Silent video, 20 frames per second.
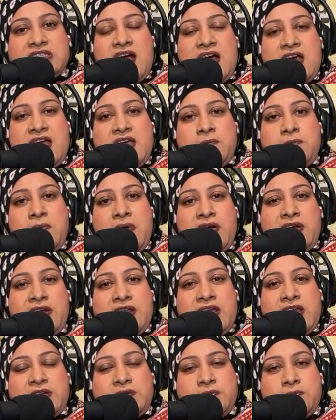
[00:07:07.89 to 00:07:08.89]
I
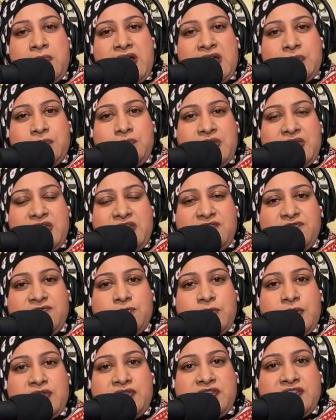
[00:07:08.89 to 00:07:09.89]
marinate my beef
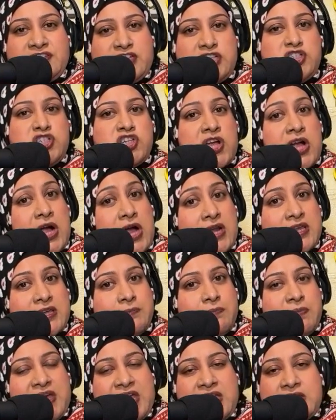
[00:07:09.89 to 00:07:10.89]
with ginger garlic
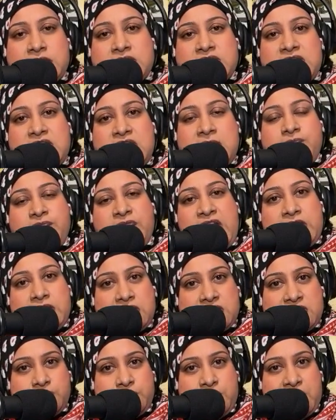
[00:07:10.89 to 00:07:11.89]
paste and
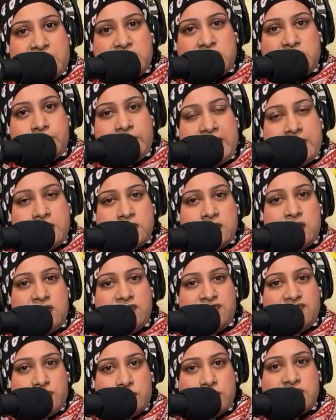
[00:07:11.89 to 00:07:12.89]
this special blend
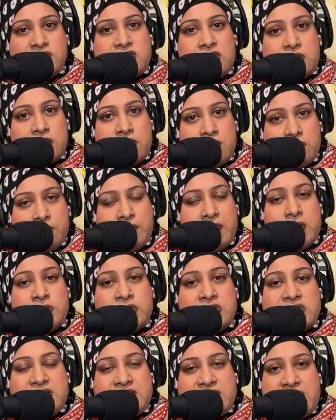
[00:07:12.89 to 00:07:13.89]
of roasted curry
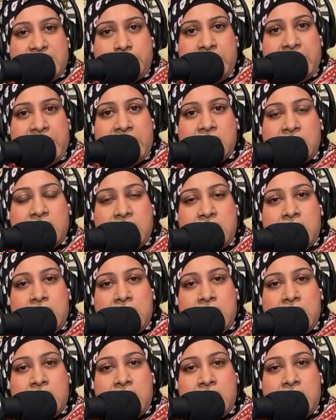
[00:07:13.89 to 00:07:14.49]
powder that I make.